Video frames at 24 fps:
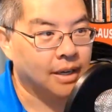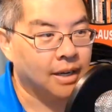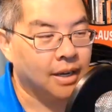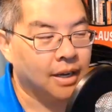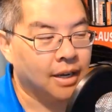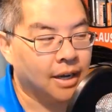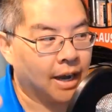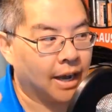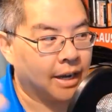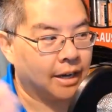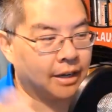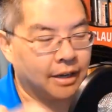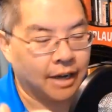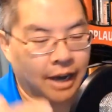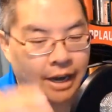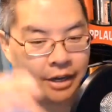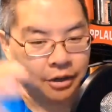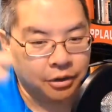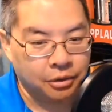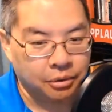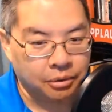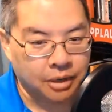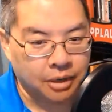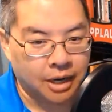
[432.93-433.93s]
and
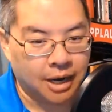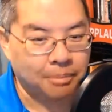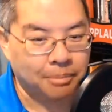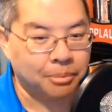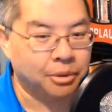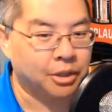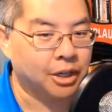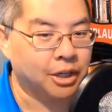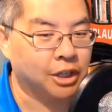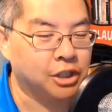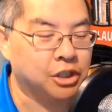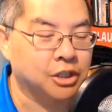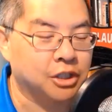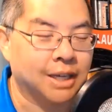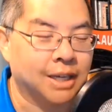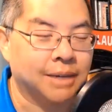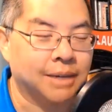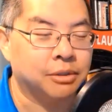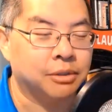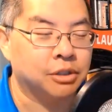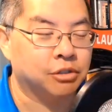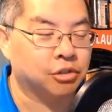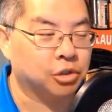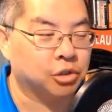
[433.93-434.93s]
your computation
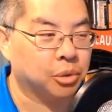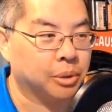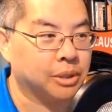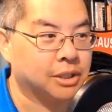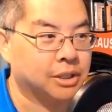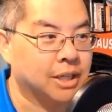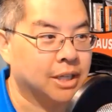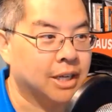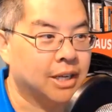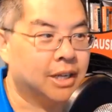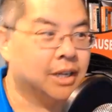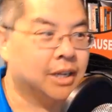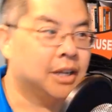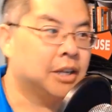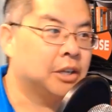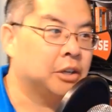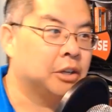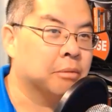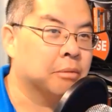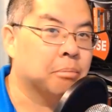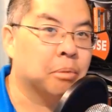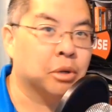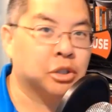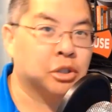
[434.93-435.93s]
language of choice, you
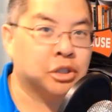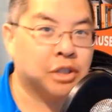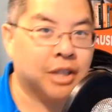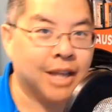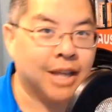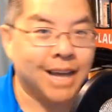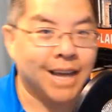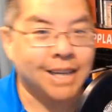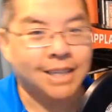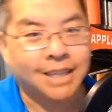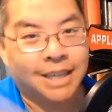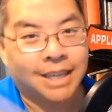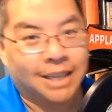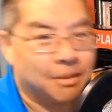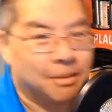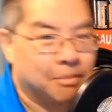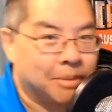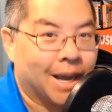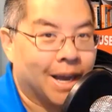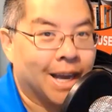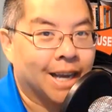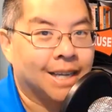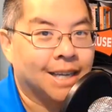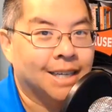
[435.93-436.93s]
can push that data
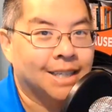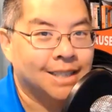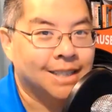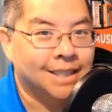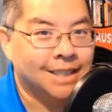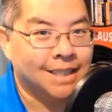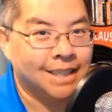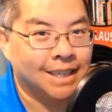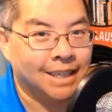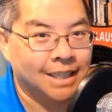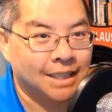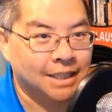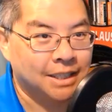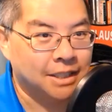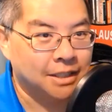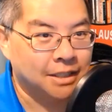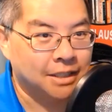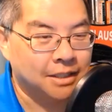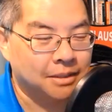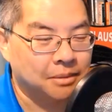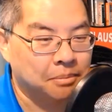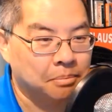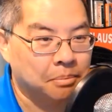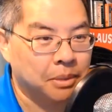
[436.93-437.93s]
back
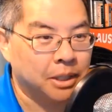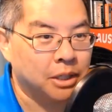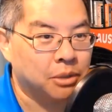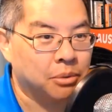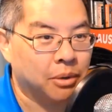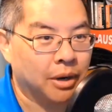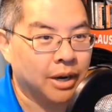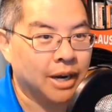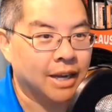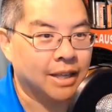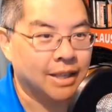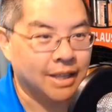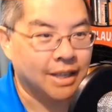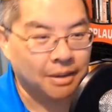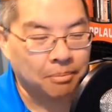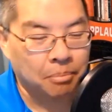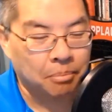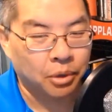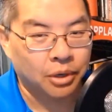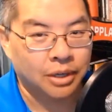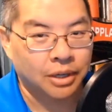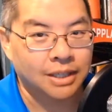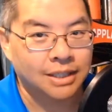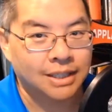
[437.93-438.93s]
into BigQuery and then
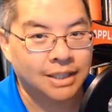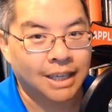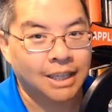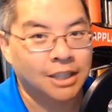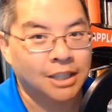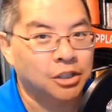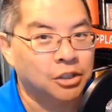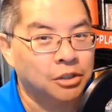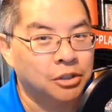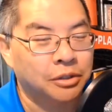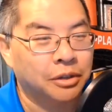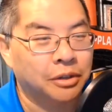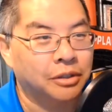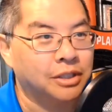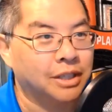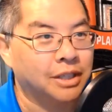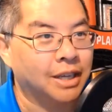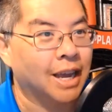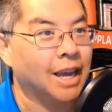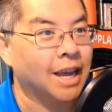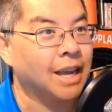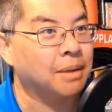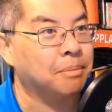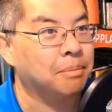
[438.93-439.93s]
put it in Data Studio and say,
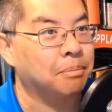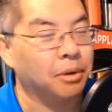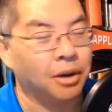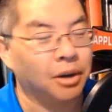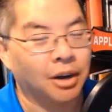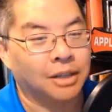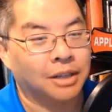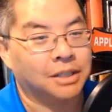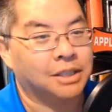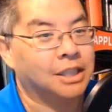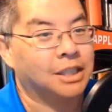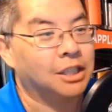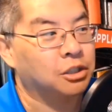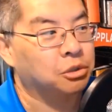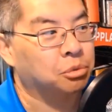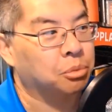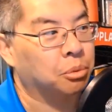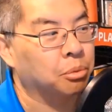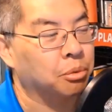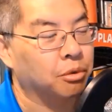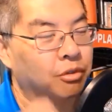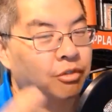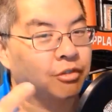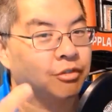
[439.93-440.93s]
hey, boss, here's
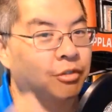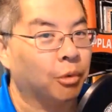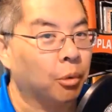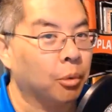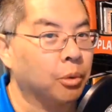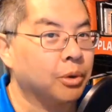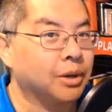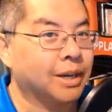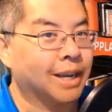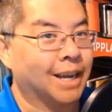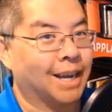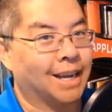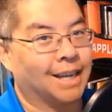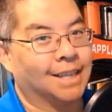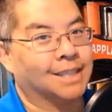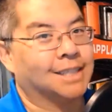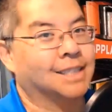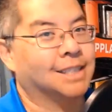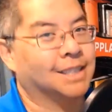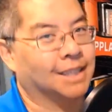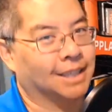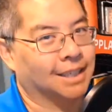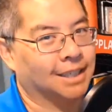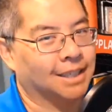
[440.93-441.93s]
what we're
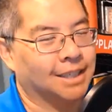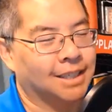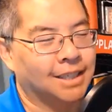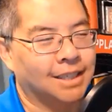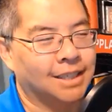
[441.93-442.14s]
forecasting